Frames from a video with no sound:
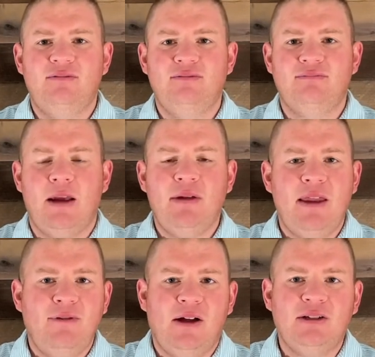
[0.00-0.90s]
Maybe they
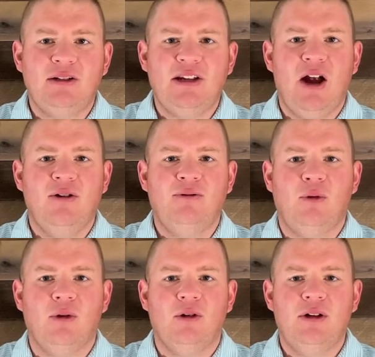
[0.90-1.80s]
felt uncared
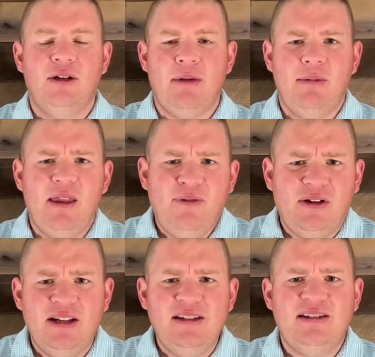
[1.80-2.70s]
for. Maybe they
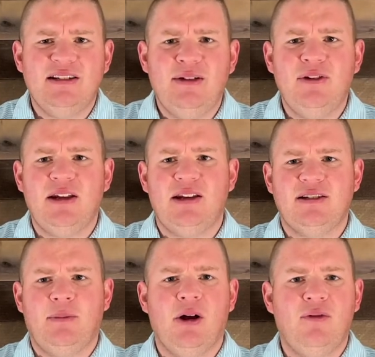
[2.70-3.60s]
felt insignificant as
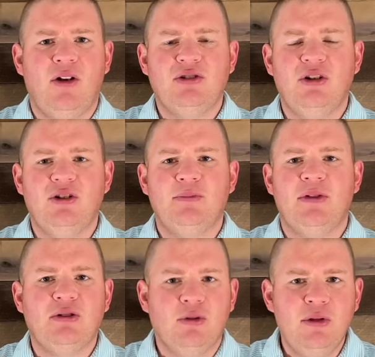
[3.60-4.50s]
a part of our church. But
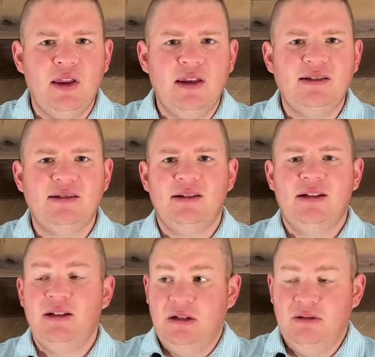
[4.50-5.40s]
the truth is,
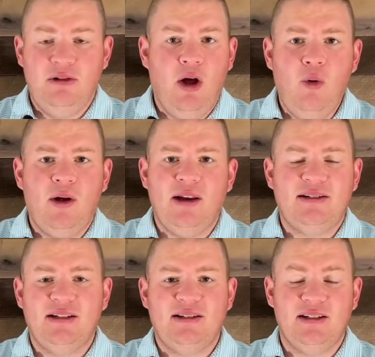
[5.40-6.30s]
no one is
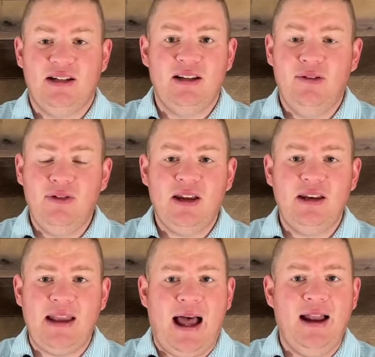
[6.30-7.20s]
insignificant,
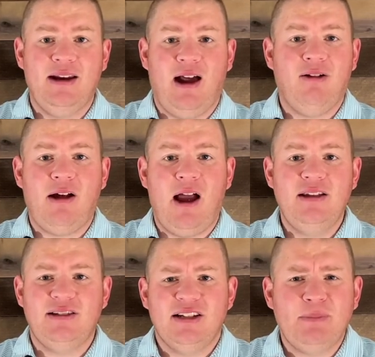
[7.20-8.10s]
not in our
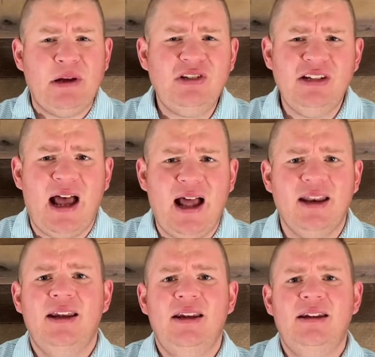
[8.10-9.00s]
eyes, and especially
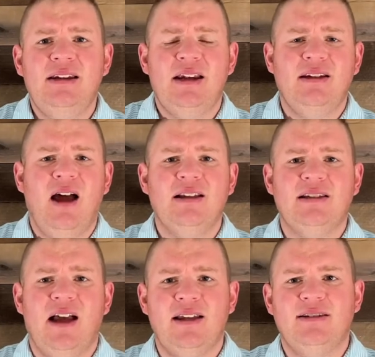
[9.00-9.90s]
not in God's
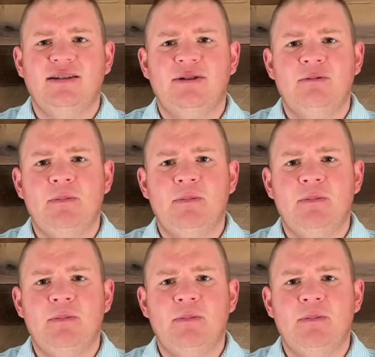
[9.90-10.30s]
eyes.